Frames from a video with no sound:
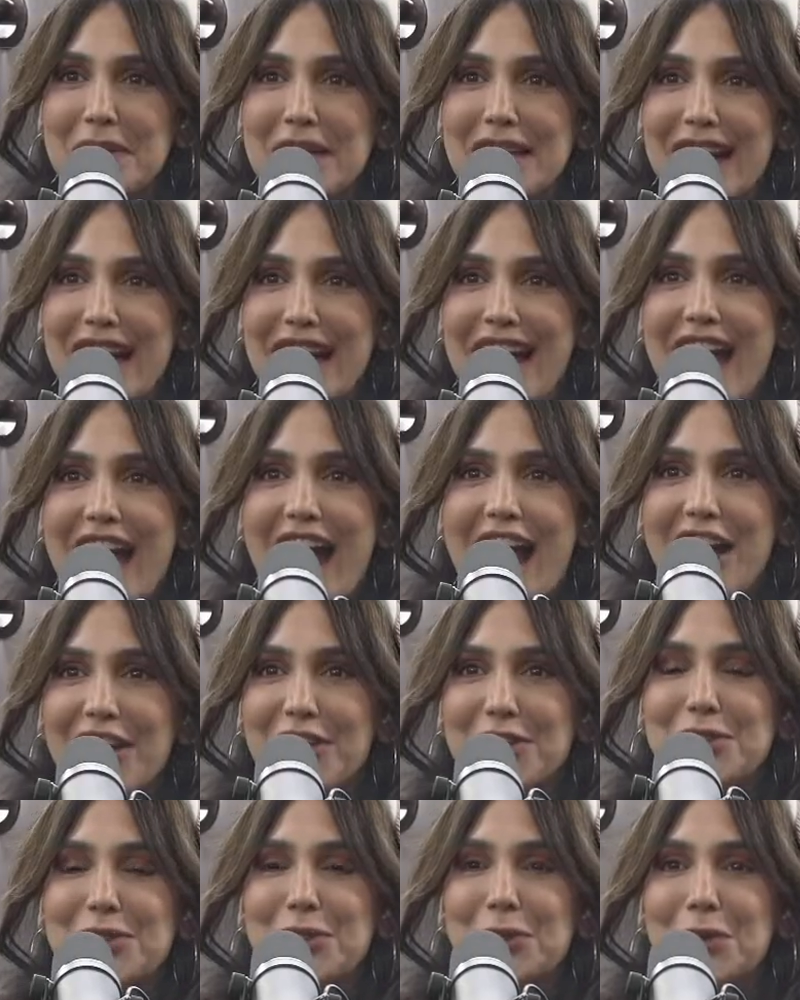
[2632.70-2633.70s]
Ouija boards.
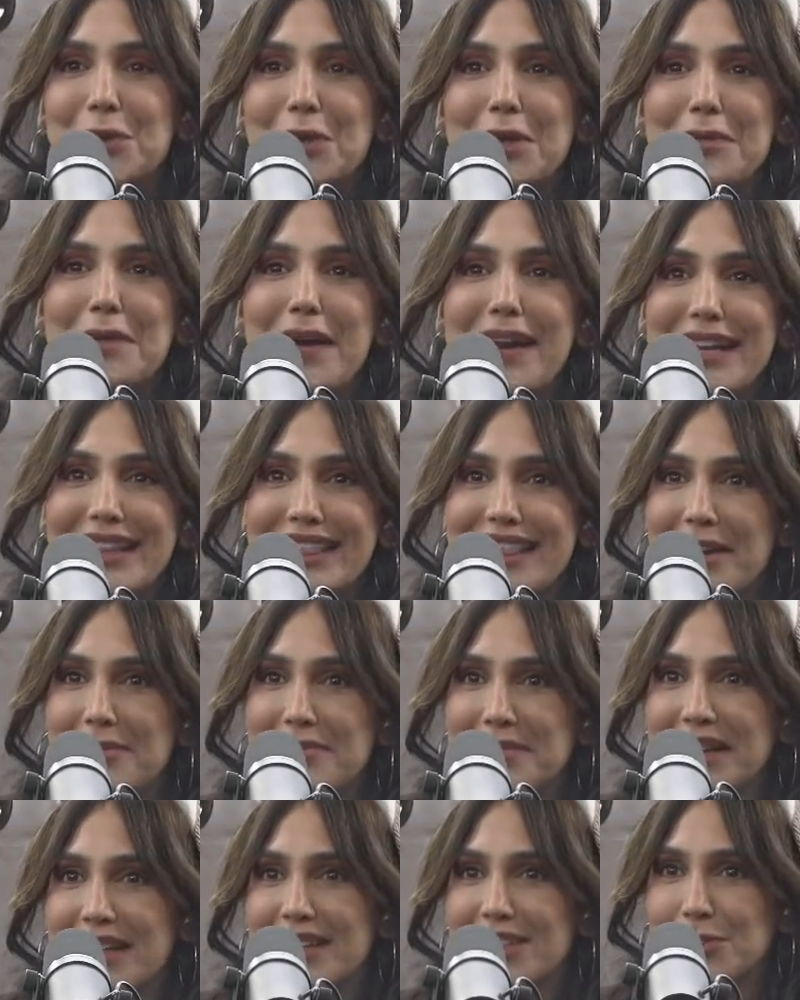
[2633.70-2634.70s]
I don't talk about it that
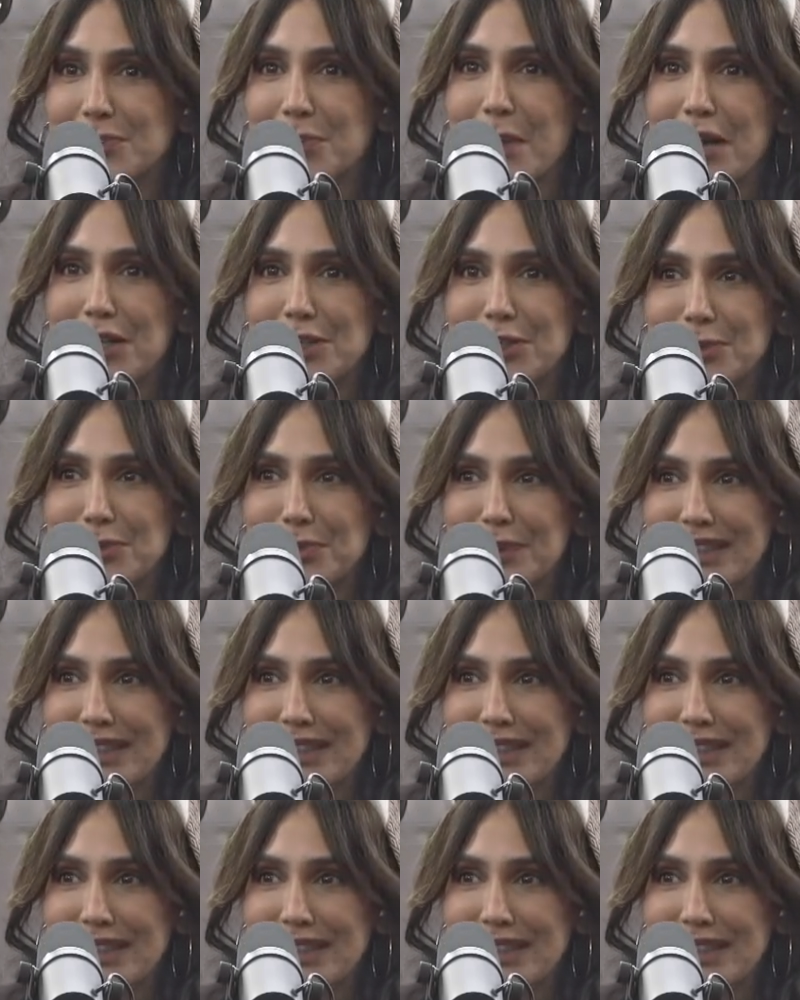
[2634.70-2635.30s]
much, but I do